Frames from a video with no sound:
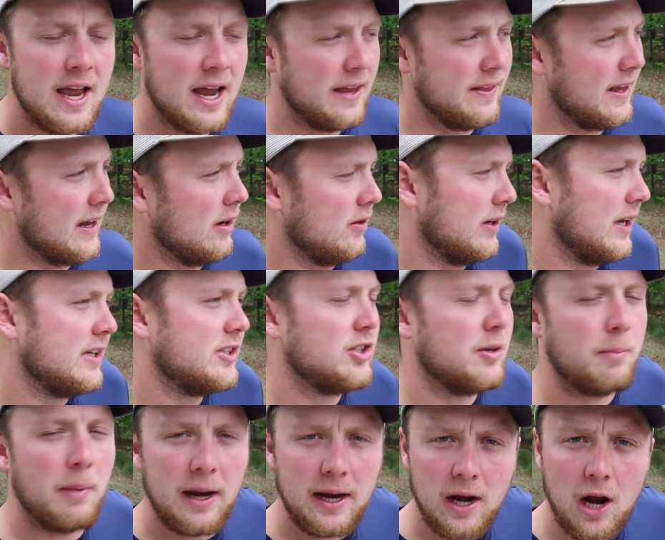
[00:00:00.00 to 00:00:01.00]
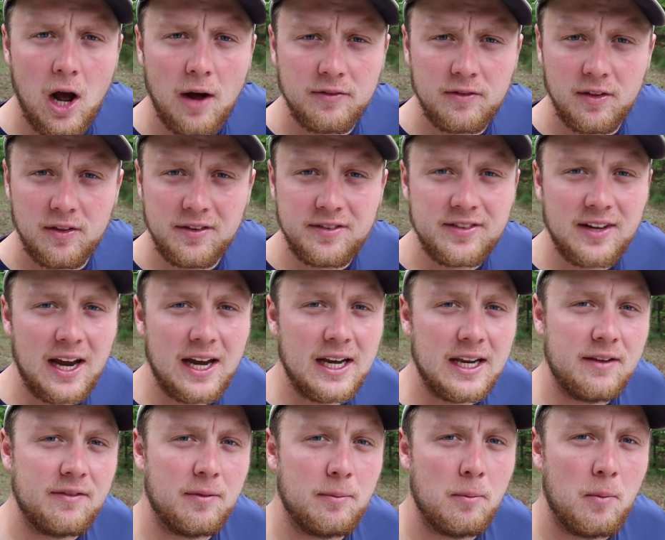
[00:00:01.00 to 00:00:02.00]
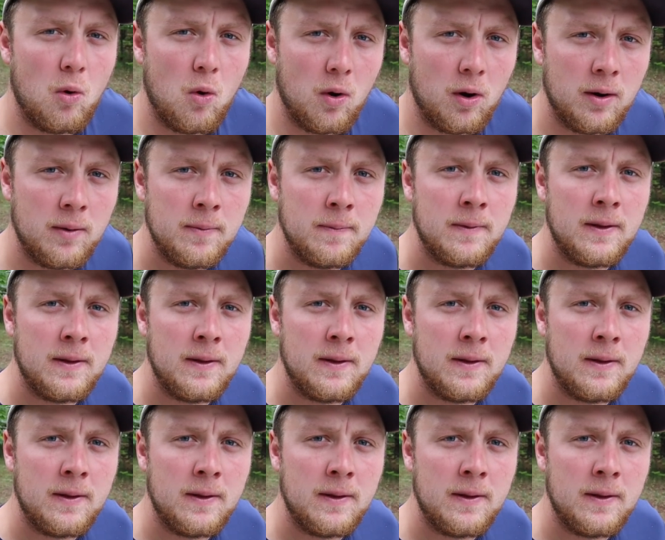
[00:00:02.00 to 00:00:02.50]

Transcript: and that'll get your bait off to the side even more